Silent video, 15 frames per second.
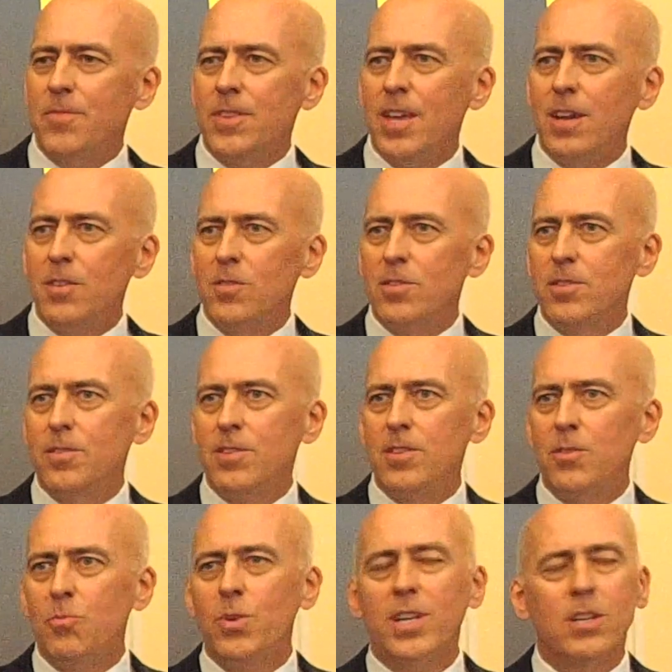that
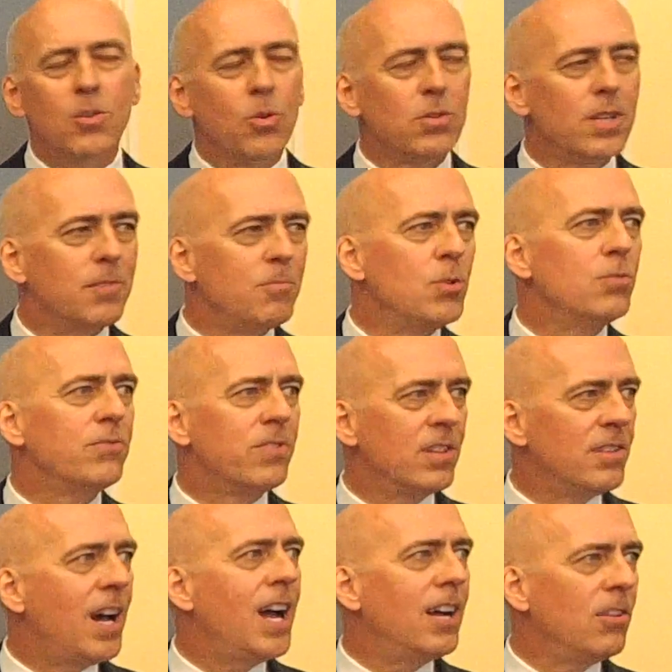we can only move the
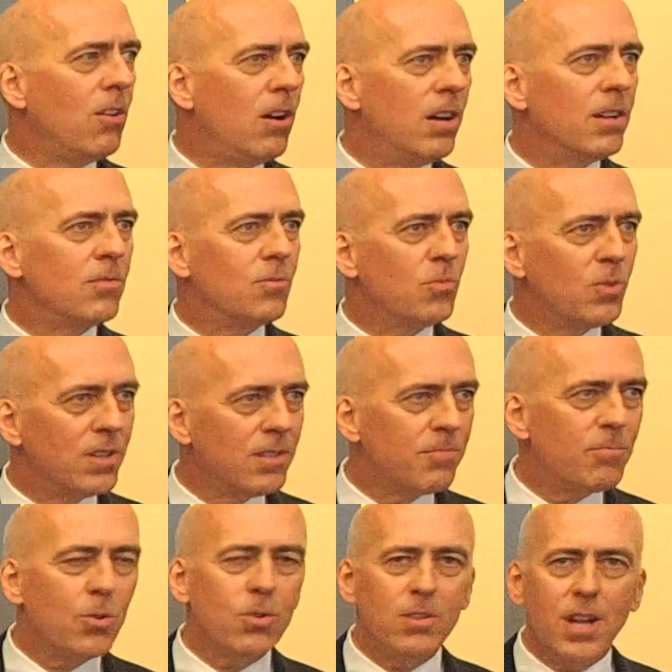dial on with
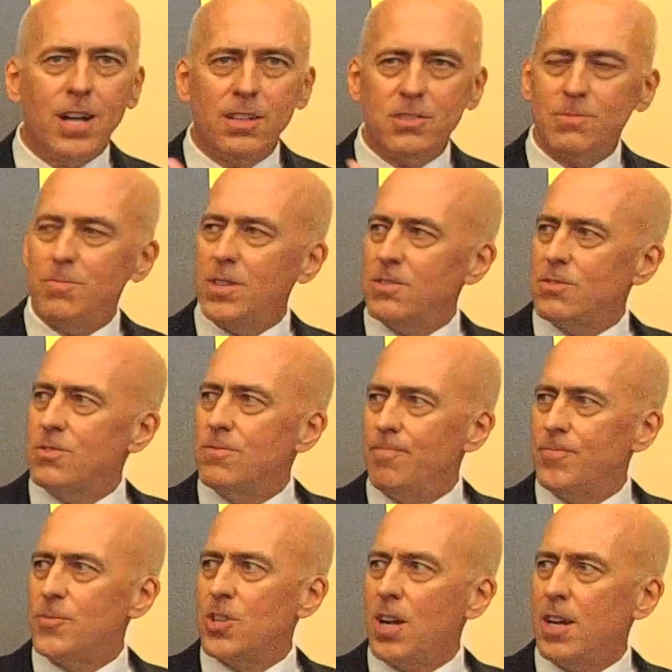more knowledge-based
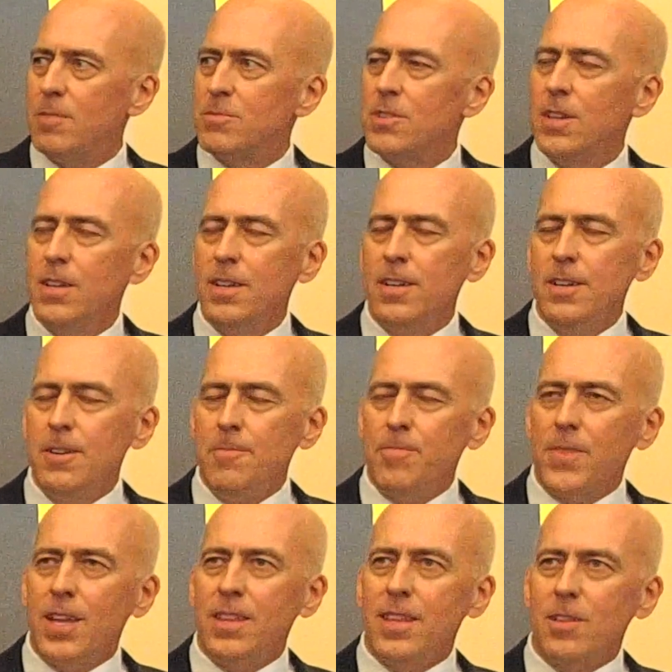jobs. Yeah. And